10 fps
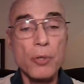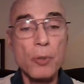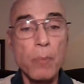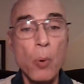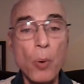
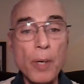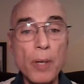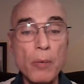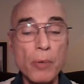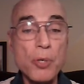
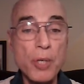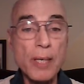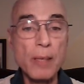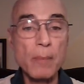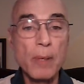supporting the
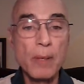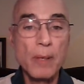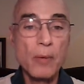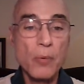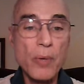regime
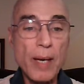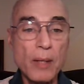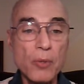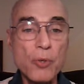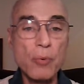
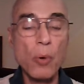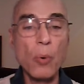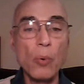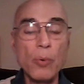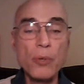that
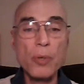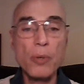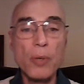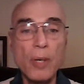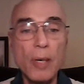controls
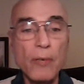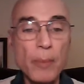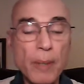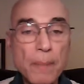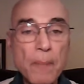the
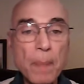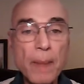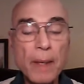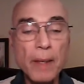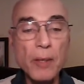government.
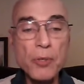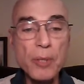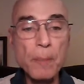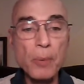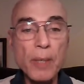It's
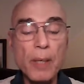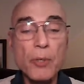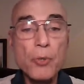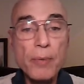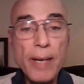simply
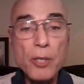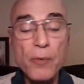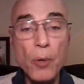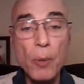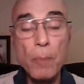a
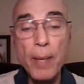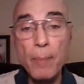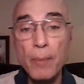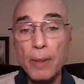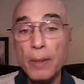transfer
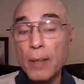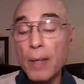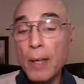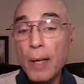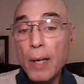payment.
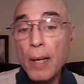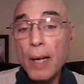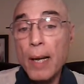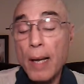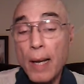
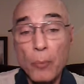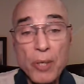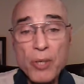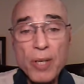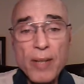And
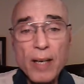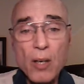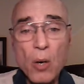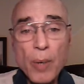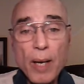we see that
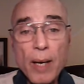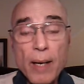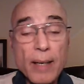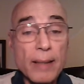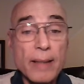going
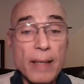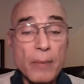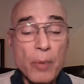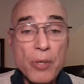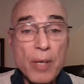on,
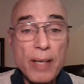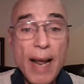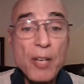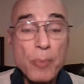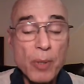and we see that it
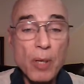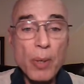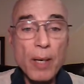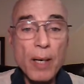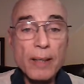has been
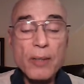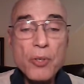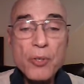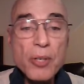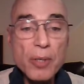going on
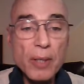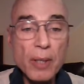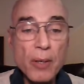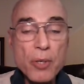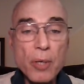
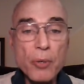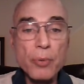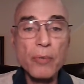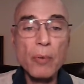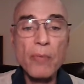consistently in this
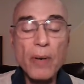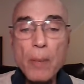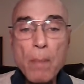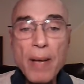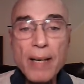country for
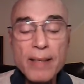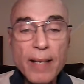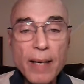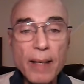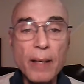very many
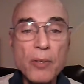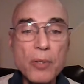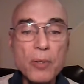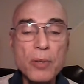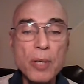
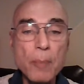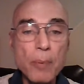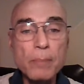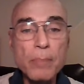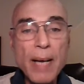decades,
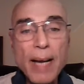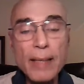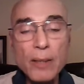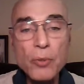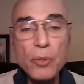deep
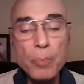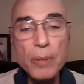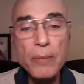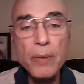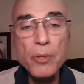back into the
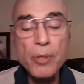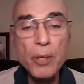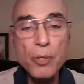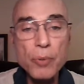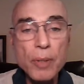previous
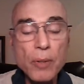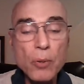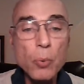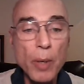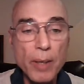century,
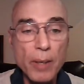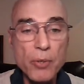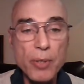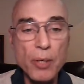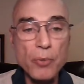the
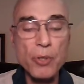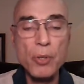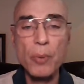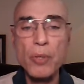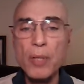20th century.
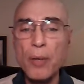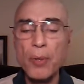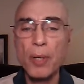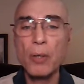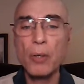So it's
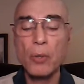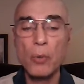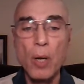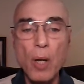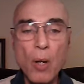nothing
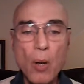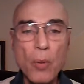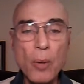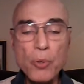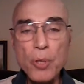new
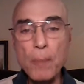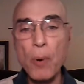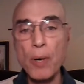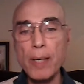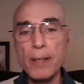although Tea
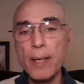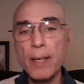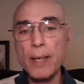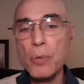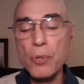Party
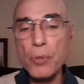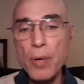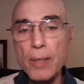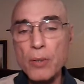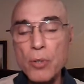types are
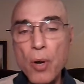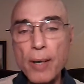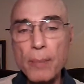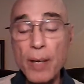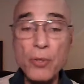starting to
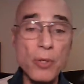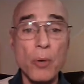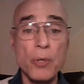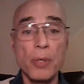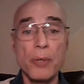talk about
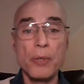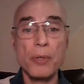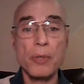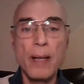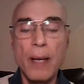
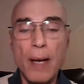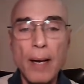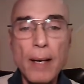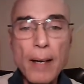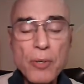socialism
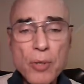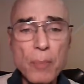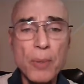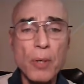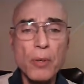as
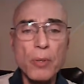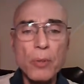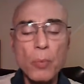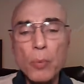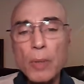something
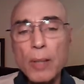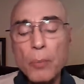new